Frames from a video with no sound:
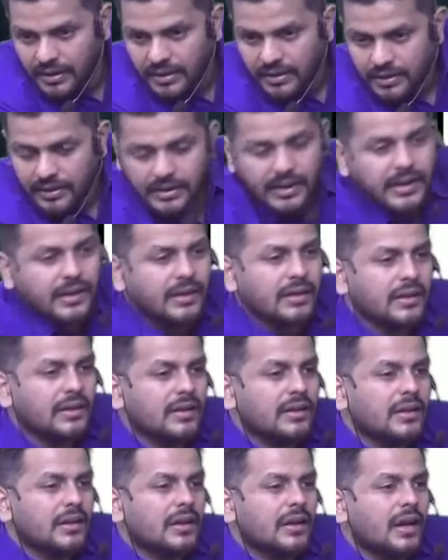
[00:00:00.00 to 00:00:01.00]
Right?
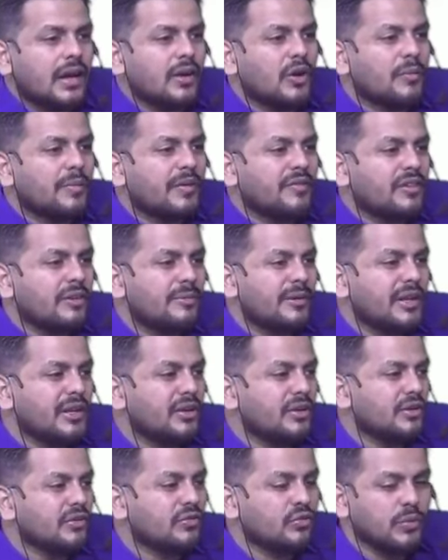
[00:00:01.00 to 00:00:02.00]
I hope everybody
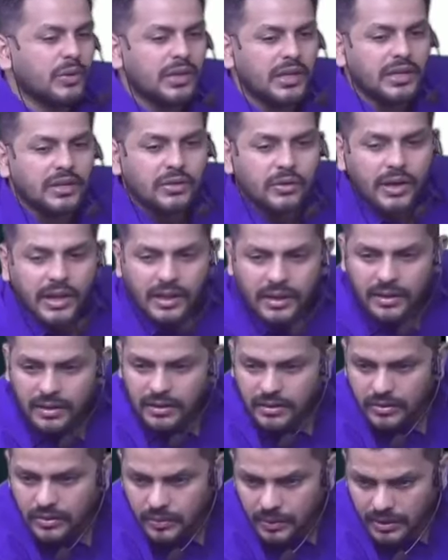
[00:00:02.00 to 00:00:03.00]
knows Swiggy today.
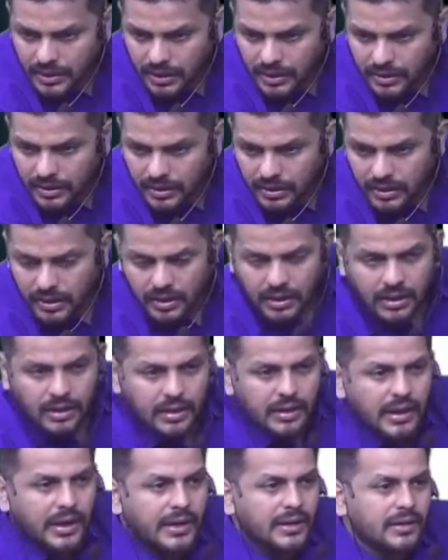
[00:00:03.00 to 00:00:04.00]
Swiggy?
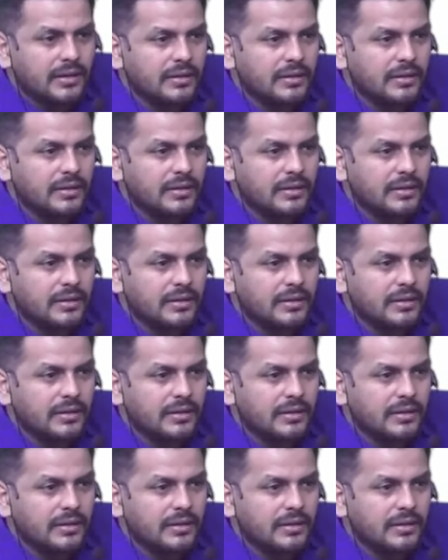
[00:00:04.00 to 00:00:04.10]
Right.